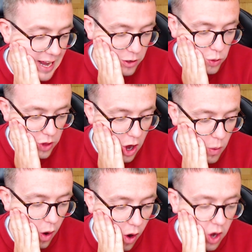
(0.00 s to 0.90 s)
And
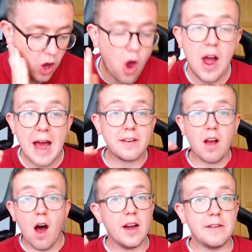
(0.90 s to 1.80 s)
although I, like, I had
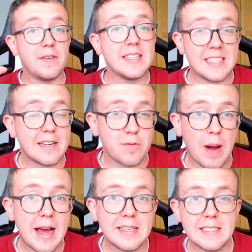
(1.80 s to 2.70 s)
Cardiff in sixth
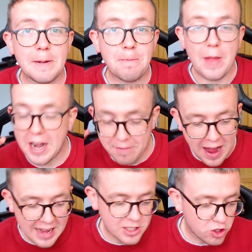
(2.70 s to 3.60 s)
place, and I've
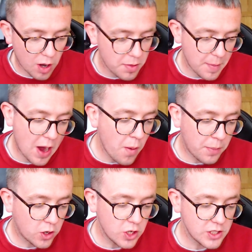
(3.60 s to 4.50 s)
had to drop them out
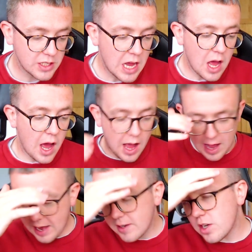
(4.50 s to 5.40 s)
because...
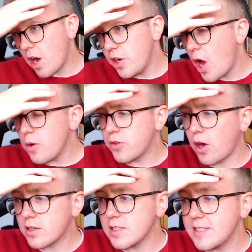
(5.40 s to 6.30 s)
And I know
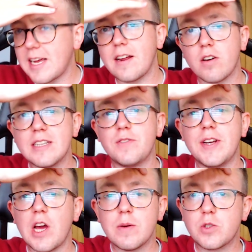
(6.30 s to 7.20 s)
Thogden said it on his
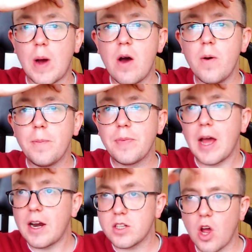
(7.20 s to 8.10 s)
video as well.
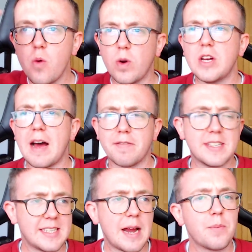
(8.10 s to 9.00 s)
And I don't want to have the
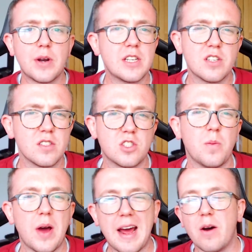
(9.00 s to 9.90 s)
same prediction as
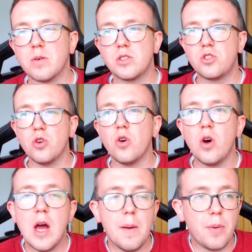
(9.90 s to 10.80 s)
someone else, sure.
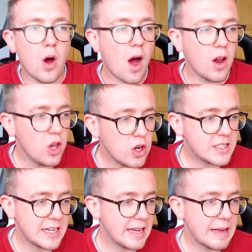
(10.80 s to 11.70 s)
But I looked
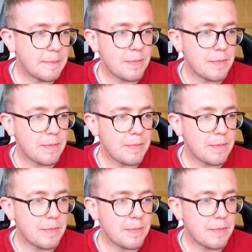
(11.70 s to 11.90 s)
at it.